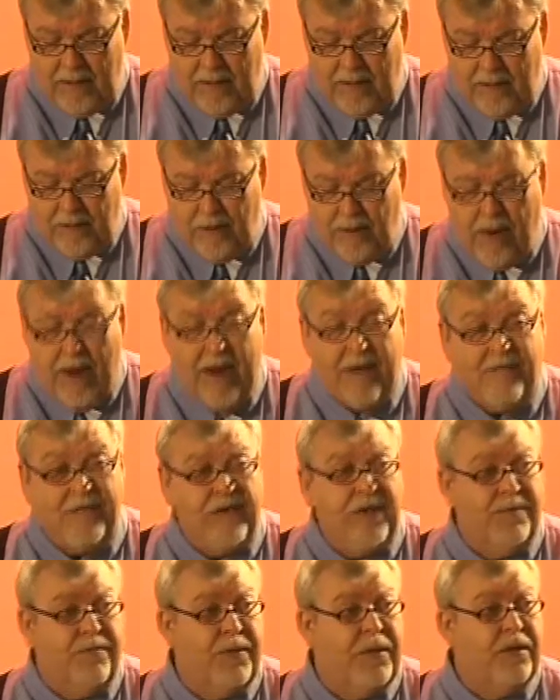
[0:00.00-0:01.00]
You have
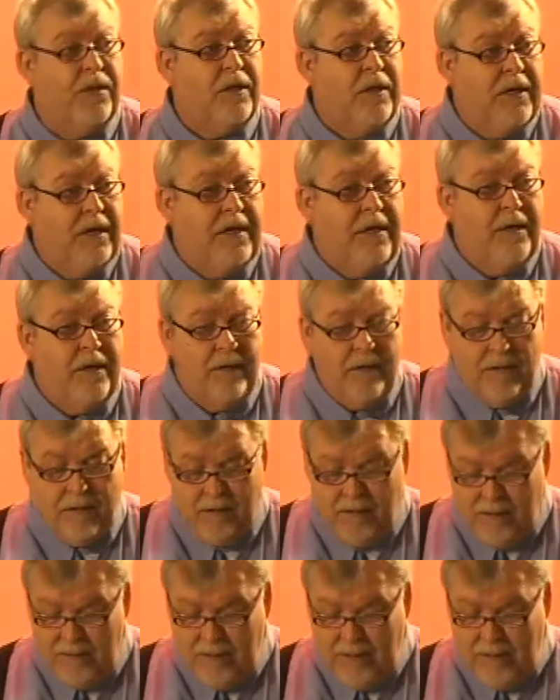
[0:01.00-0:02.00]
the ability
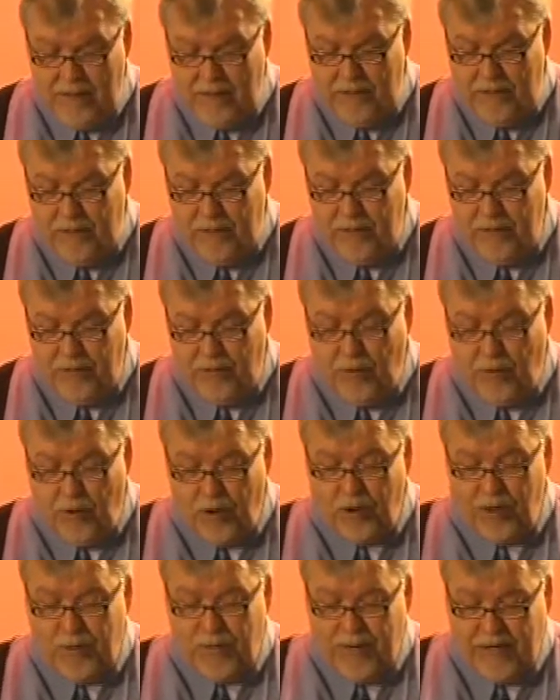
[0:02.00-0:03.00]
to
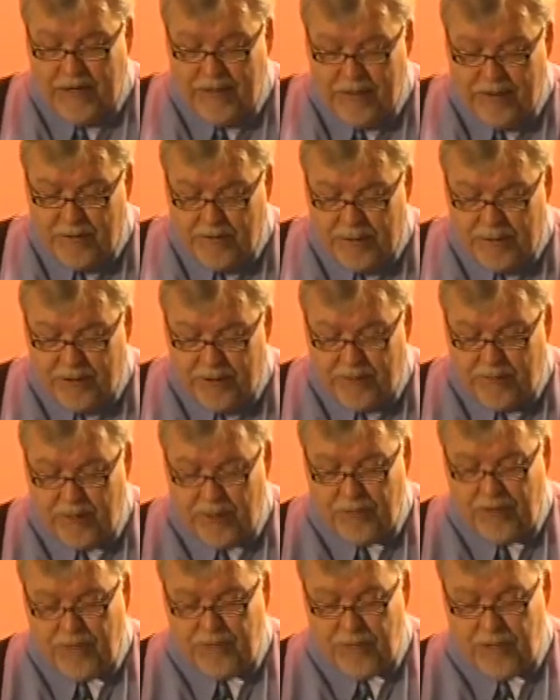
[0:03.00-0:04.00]
work with the other so that
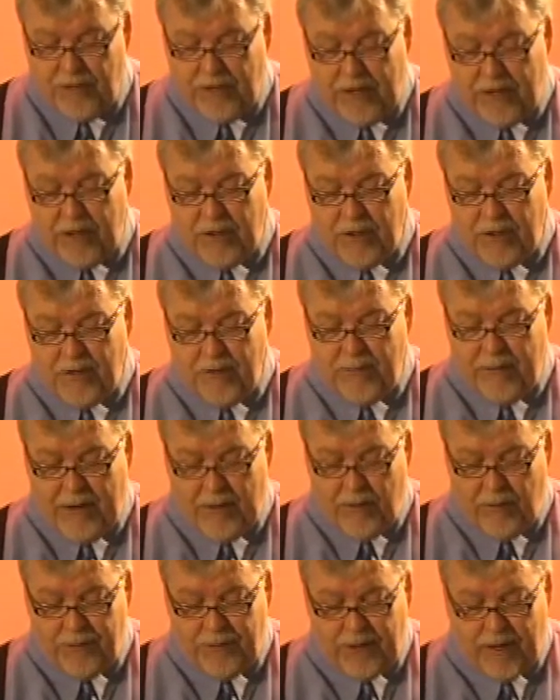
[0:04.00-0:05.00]
both are very clear
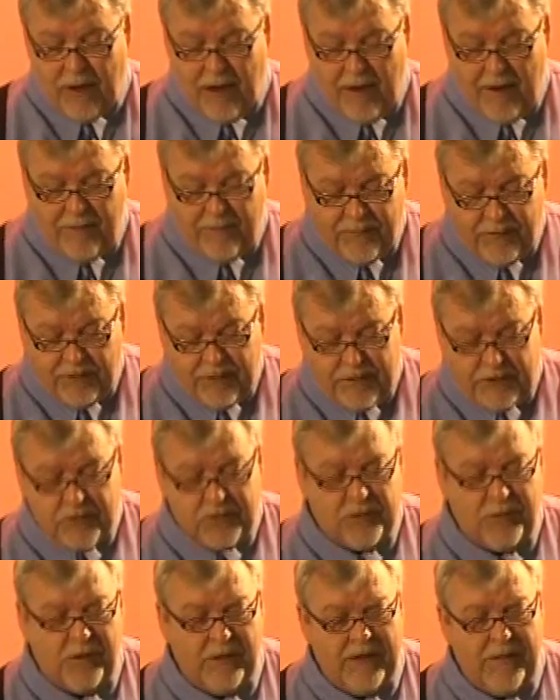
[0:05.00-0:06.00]
about what the conflict
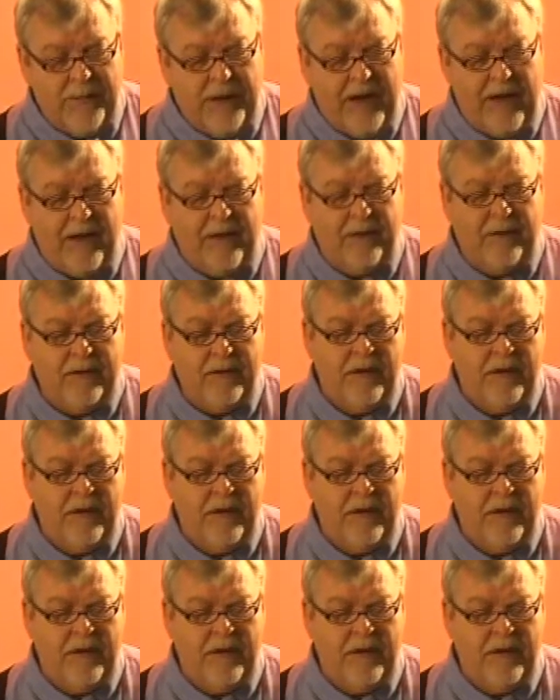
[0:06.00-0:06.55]
is really about.